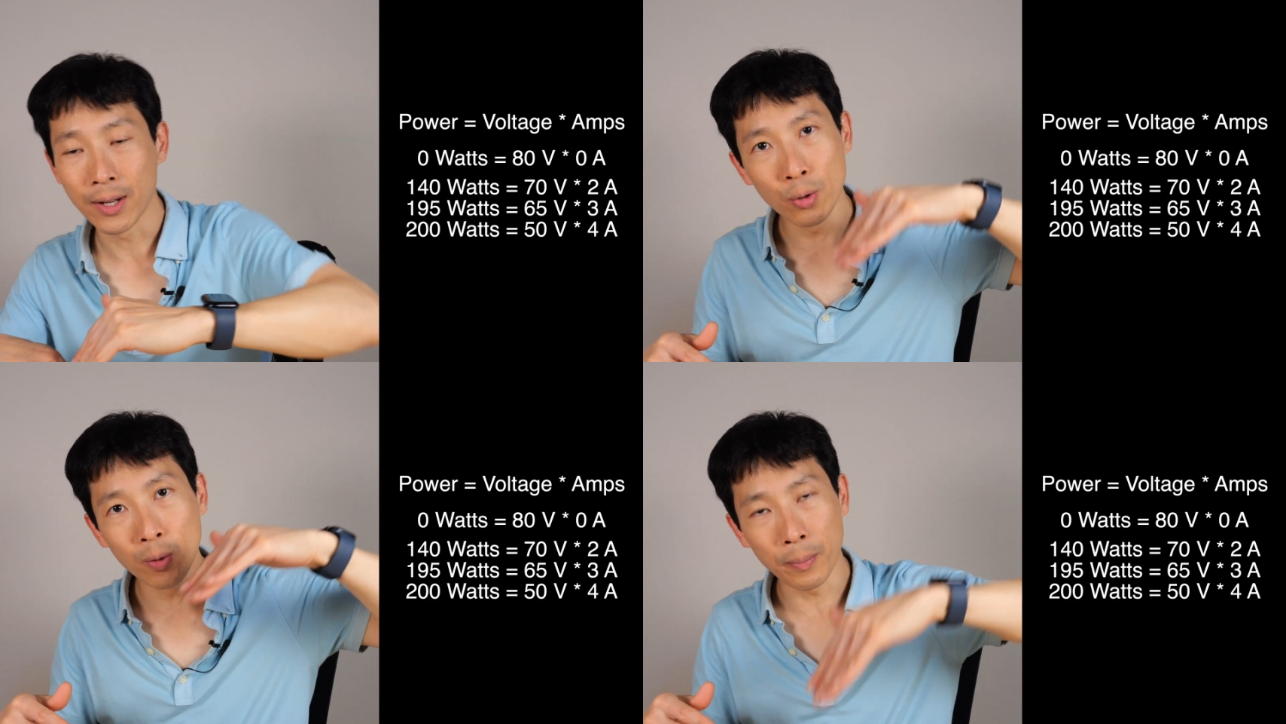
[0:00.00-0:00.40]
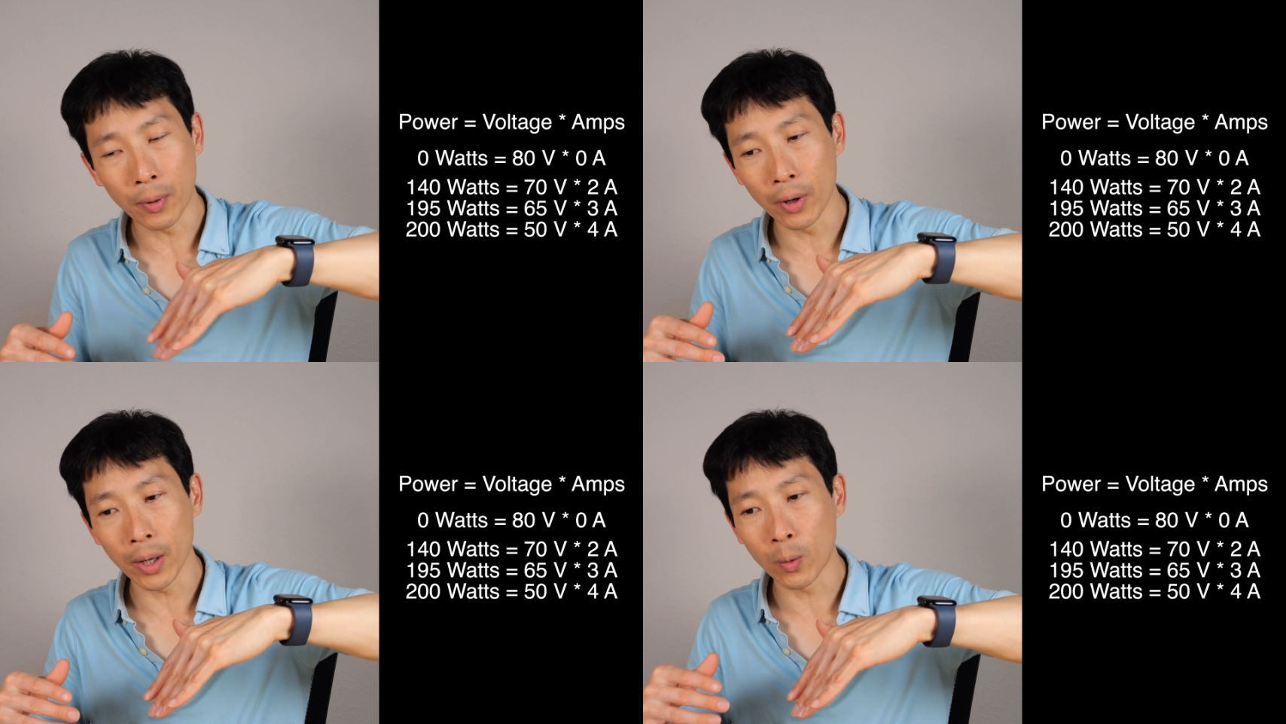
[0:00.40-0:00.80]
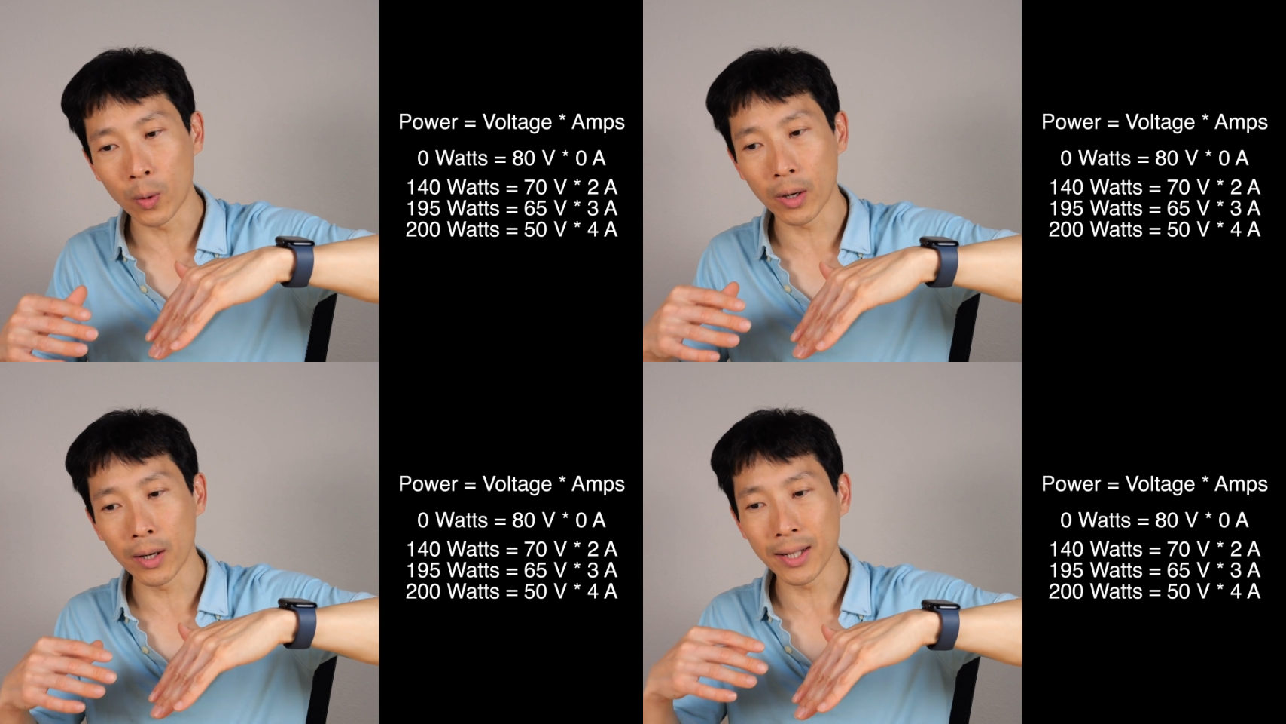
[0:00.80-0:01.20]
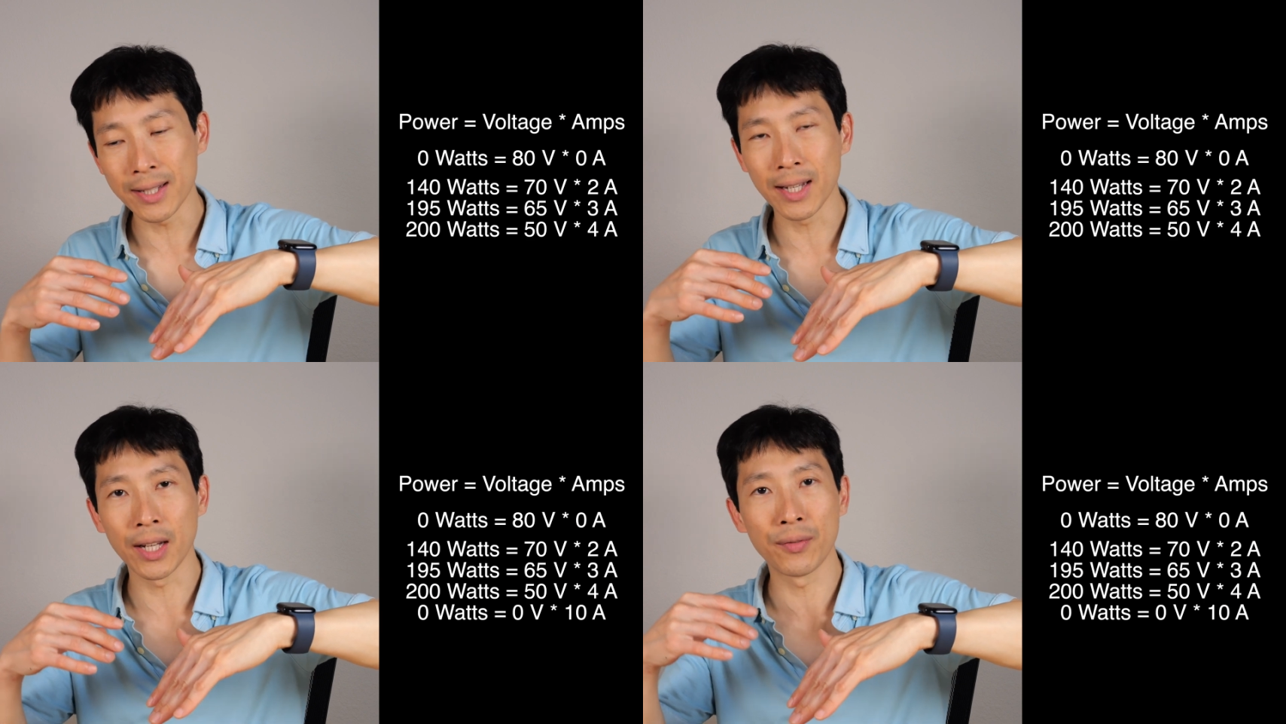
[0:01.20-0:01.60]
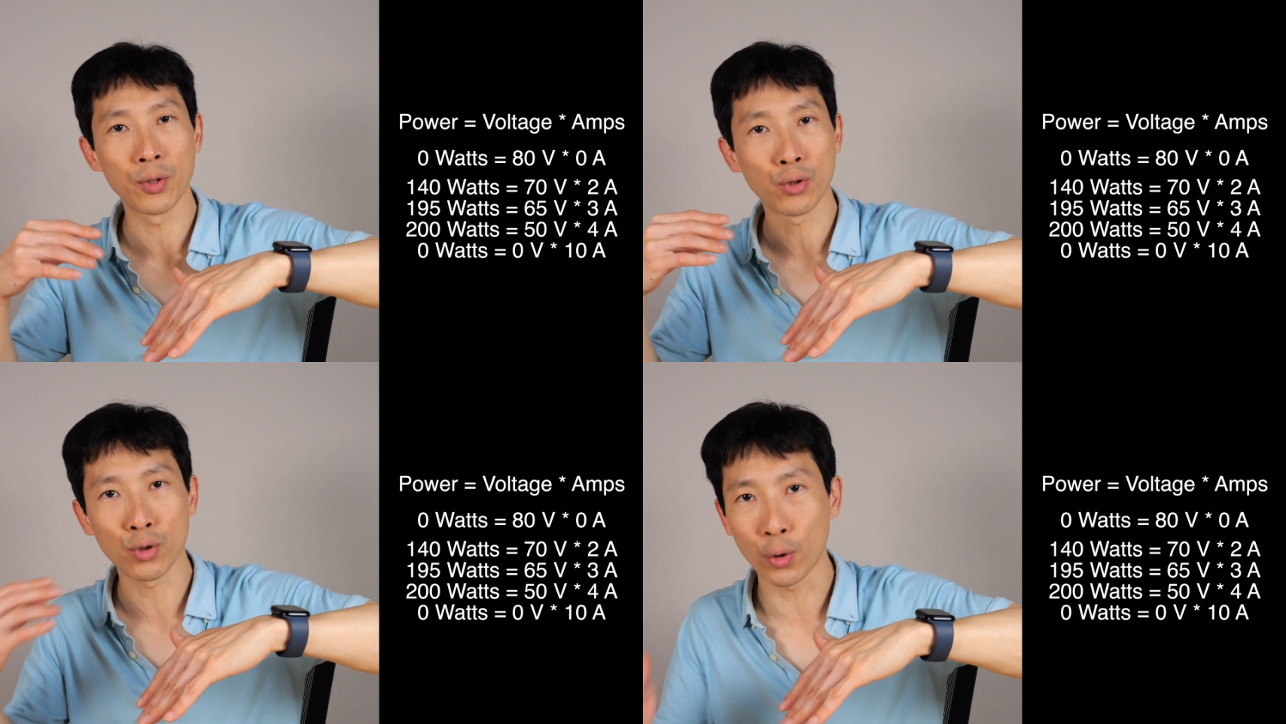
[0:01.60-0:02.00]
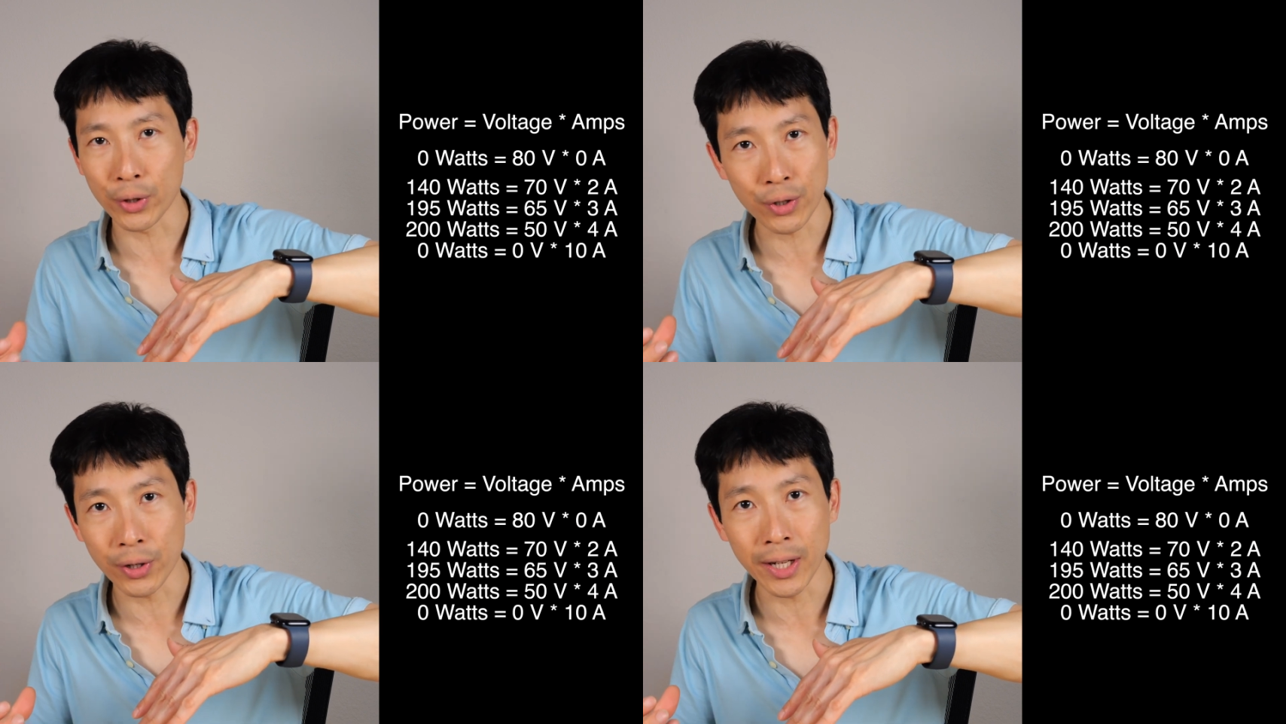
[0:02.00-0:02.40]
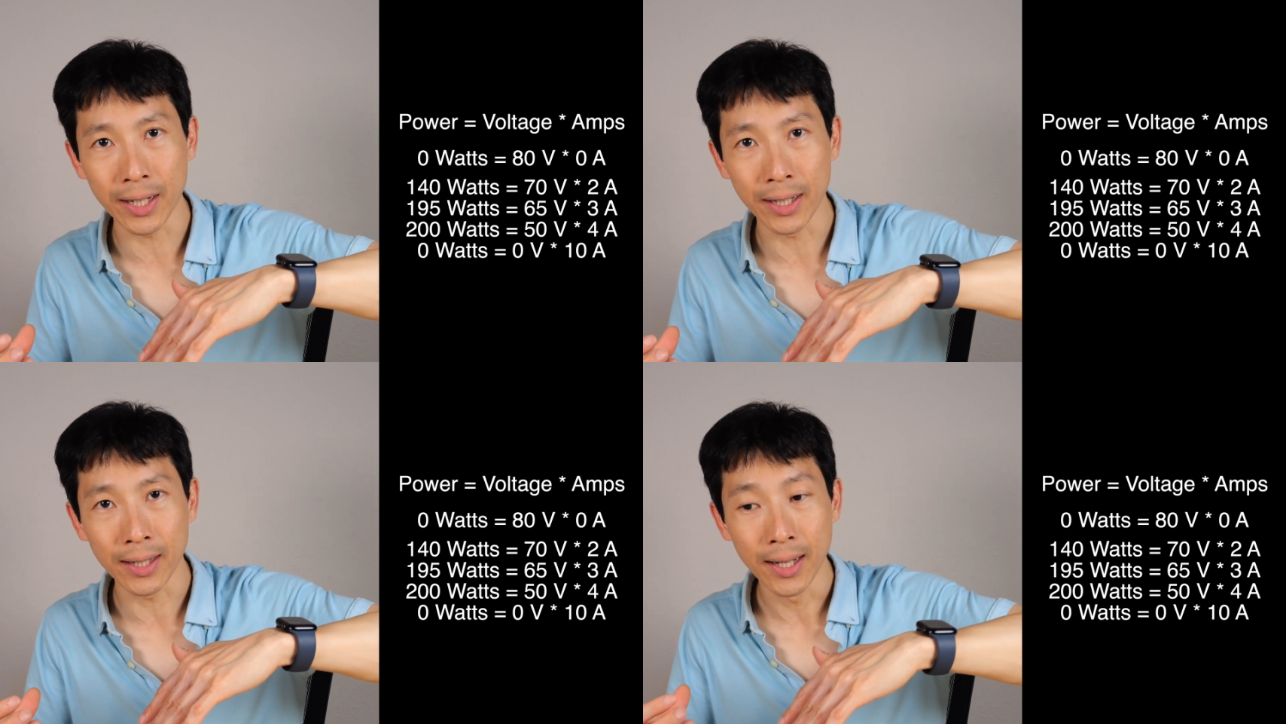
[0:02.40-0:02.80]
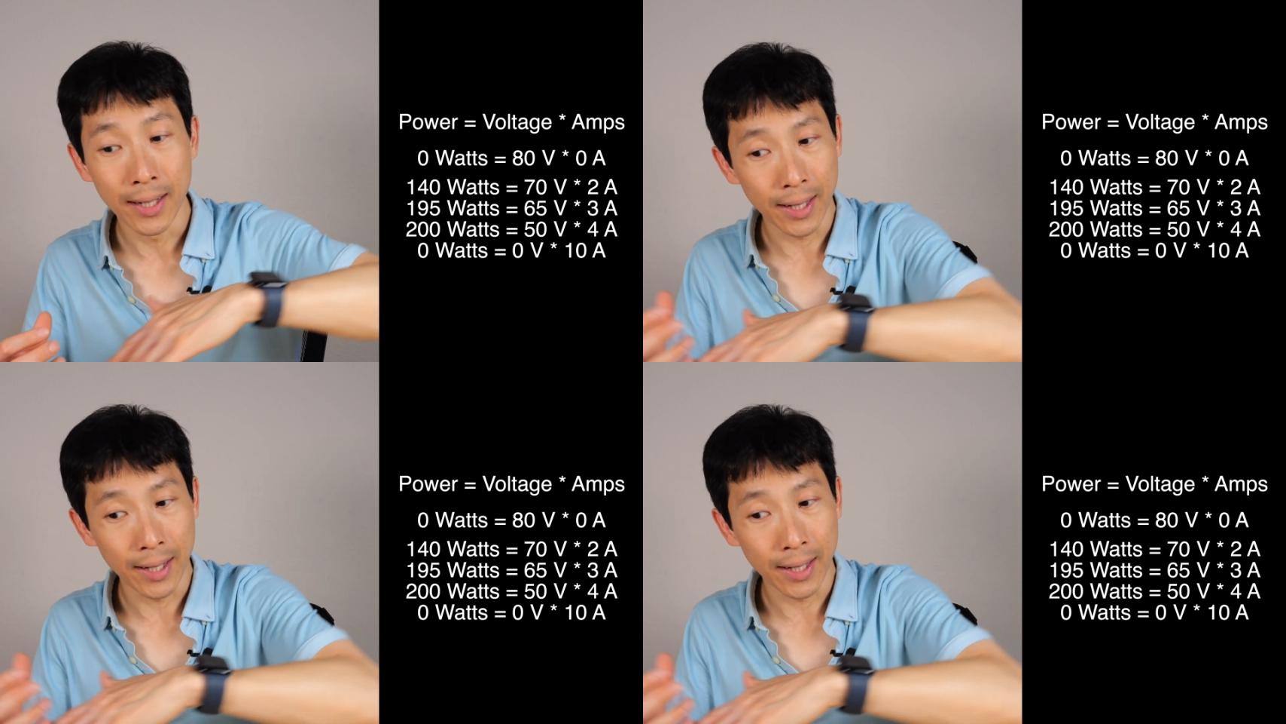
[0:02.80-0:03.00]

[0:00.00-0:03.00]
to a point where, let's say if you short circuit it,